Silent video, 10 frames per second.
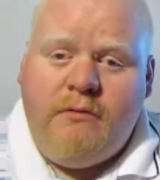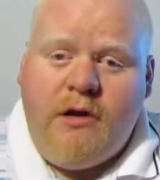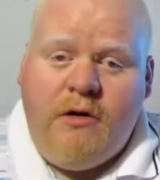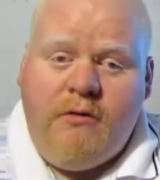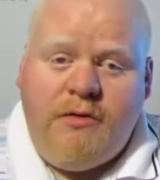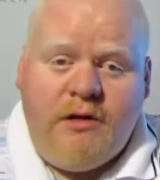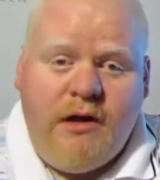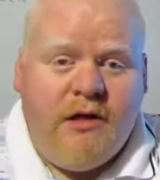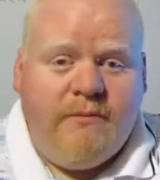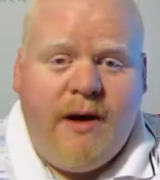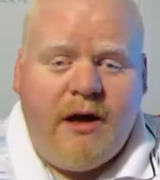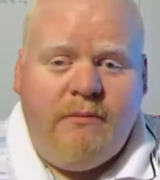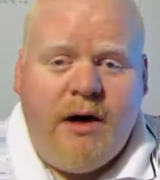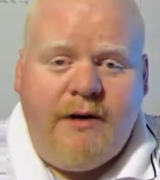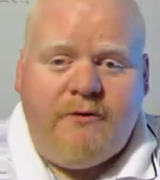You know, the lens might
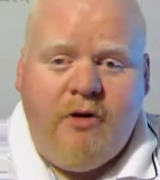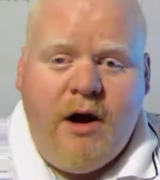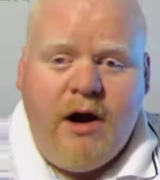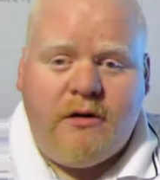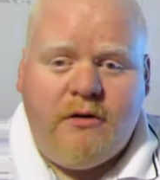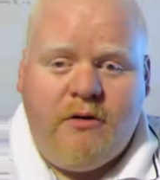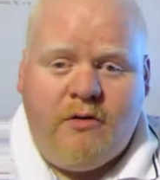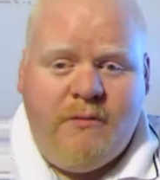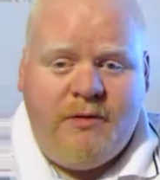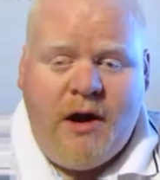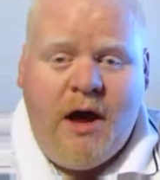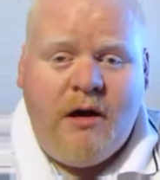have cracked or something.